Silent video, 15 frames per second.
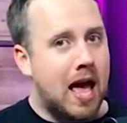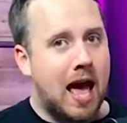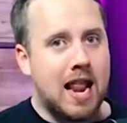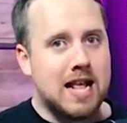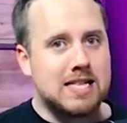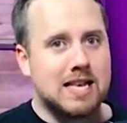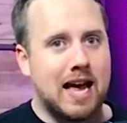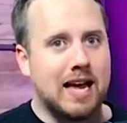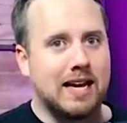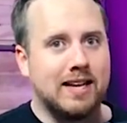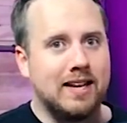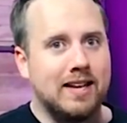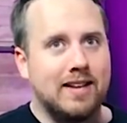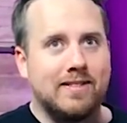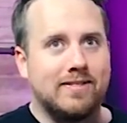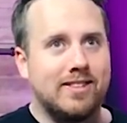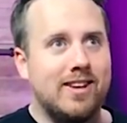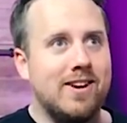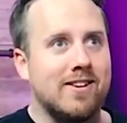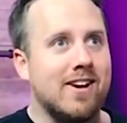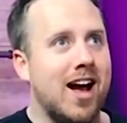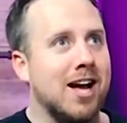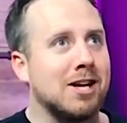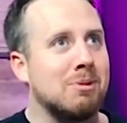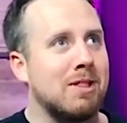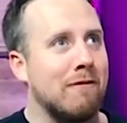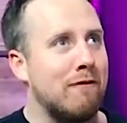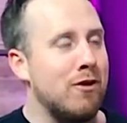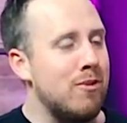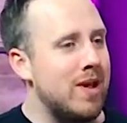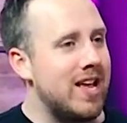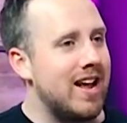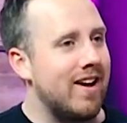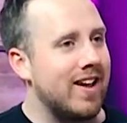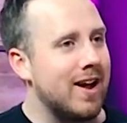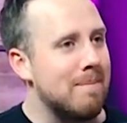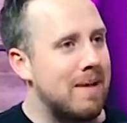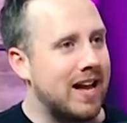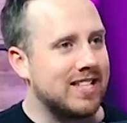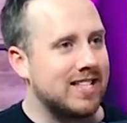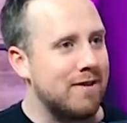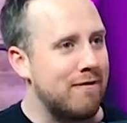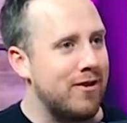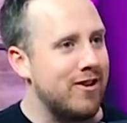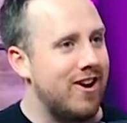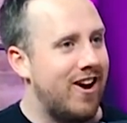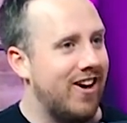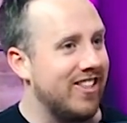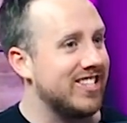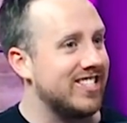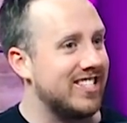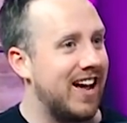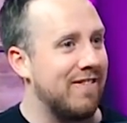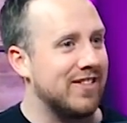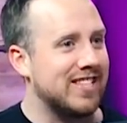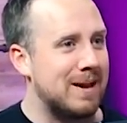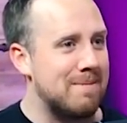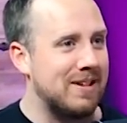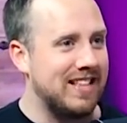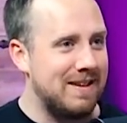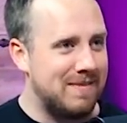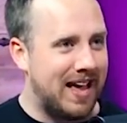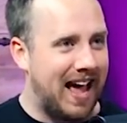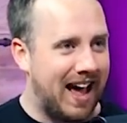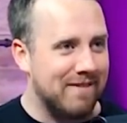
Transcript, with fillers: And it's like, you know, gosh, with the food we eat out here, Mexican food and all this stuff, it's like, believe me,